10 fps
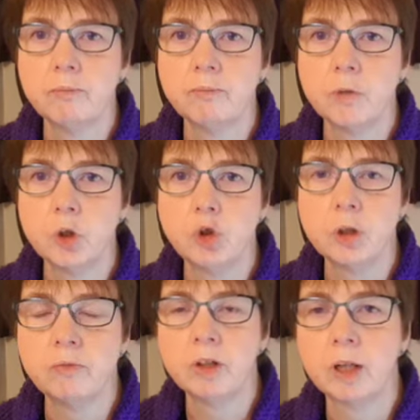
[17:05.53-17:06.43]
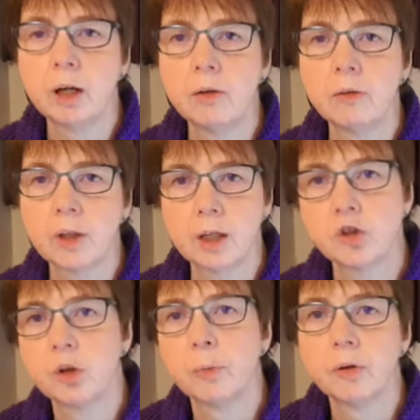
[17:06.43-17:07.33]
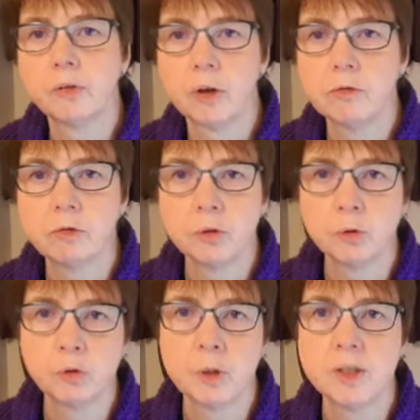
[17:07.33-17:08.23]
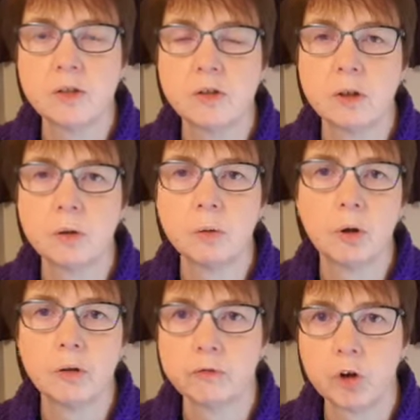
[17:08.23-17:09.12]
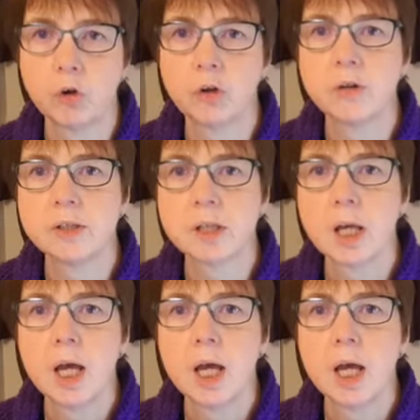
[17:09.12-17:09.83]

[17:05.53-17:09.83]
YouTube videos, catch up on Sew Frugal 22 on the vloggers,